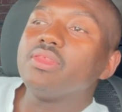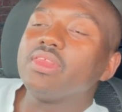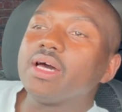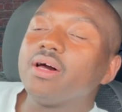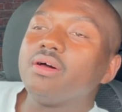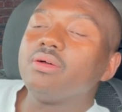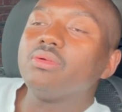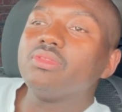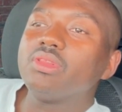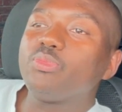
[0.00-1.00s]
that
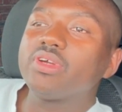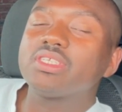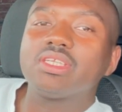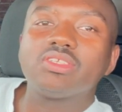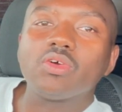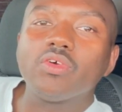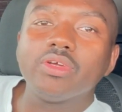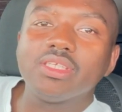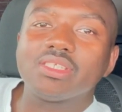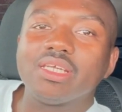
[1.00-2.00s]
the president's
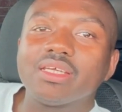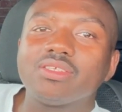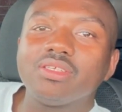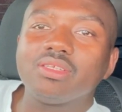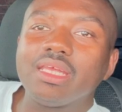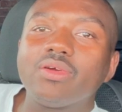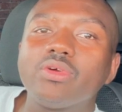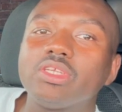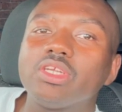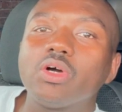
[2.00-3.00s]
already selected. They
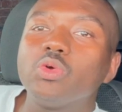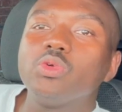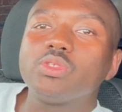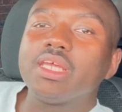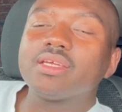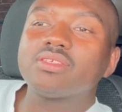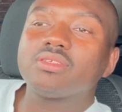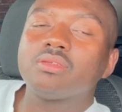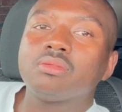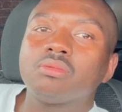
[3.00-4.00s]
already know who's next.